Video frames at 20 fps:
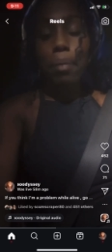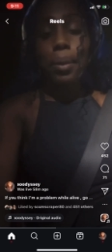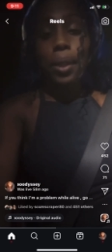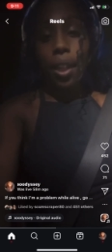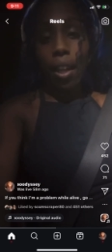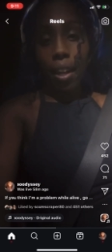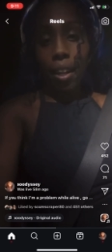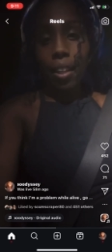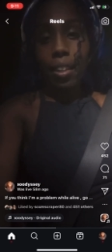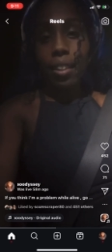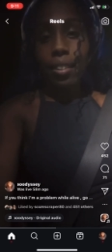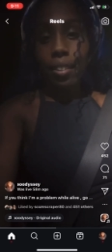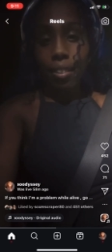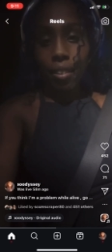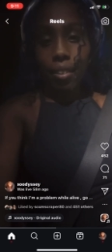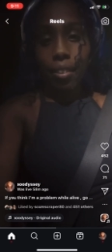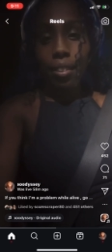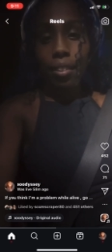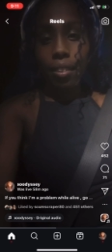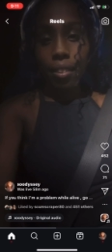I'm sorry.
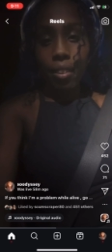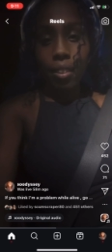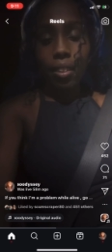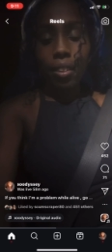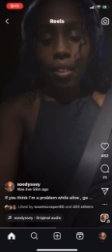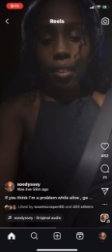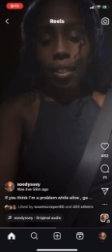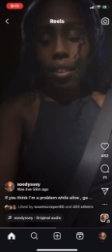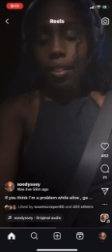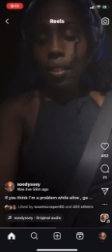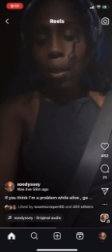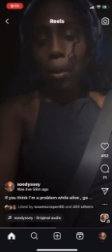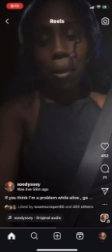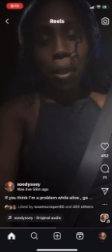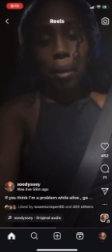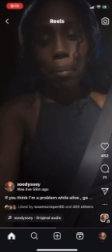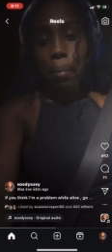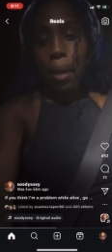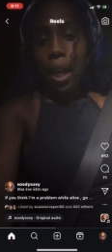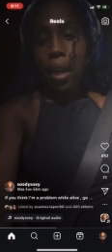
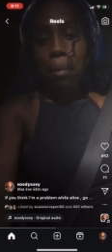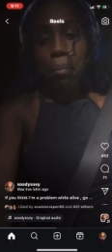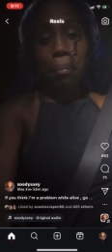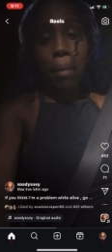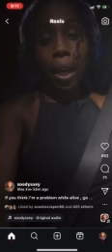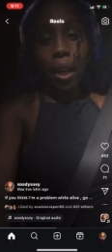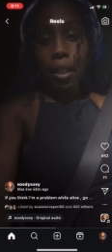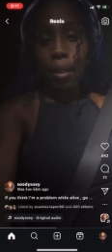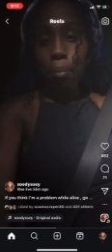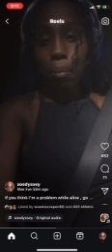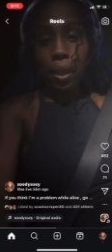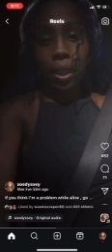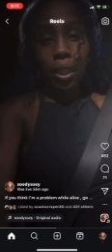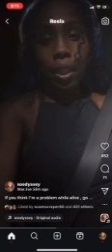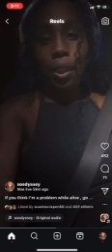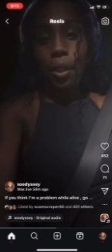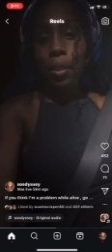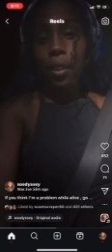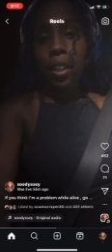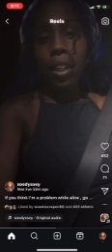Don't get mad at mine
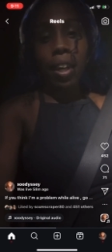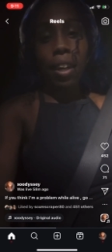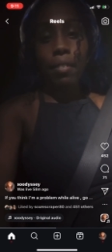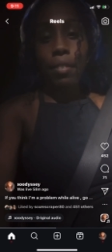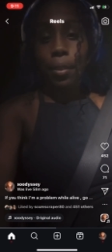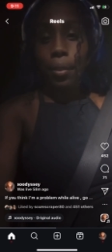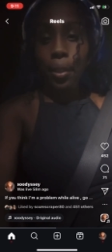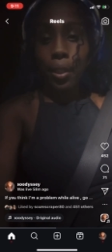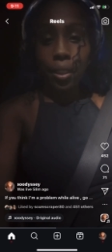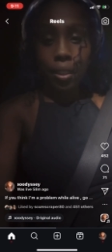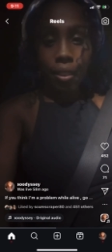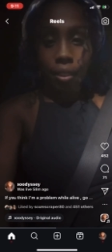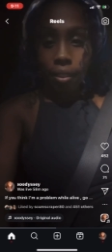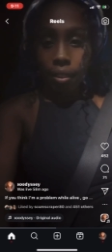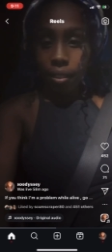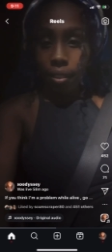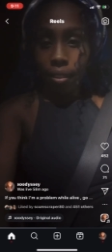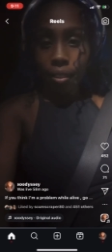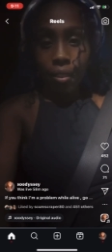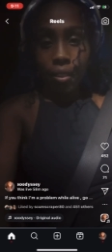because you didn't have yours.
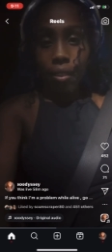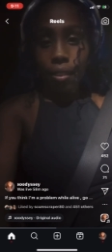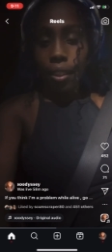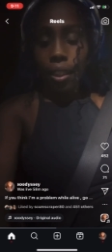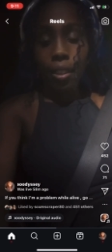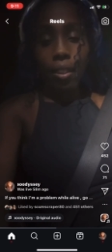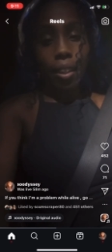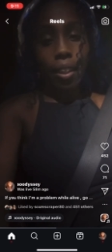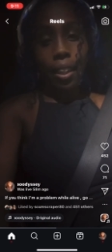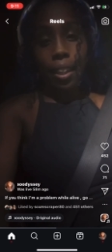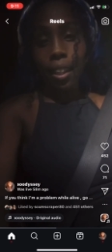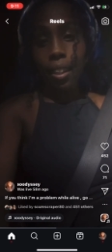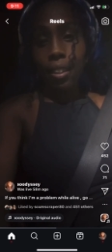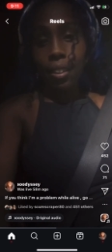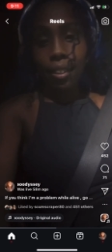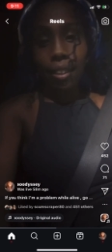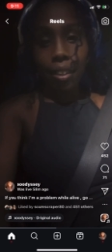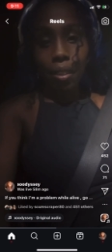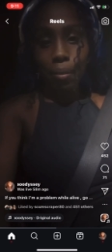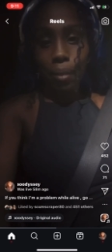That's all I
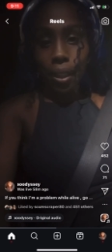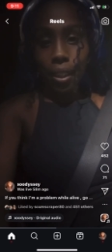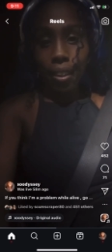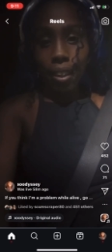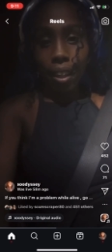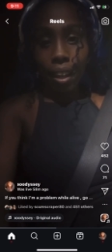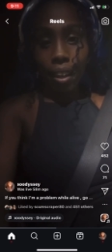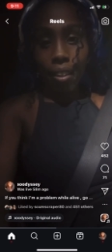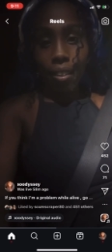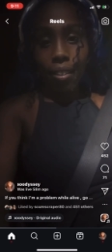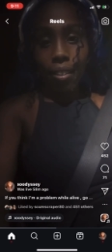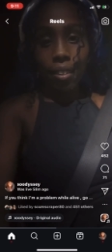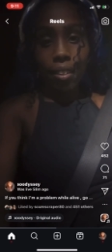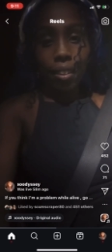gotta say about that.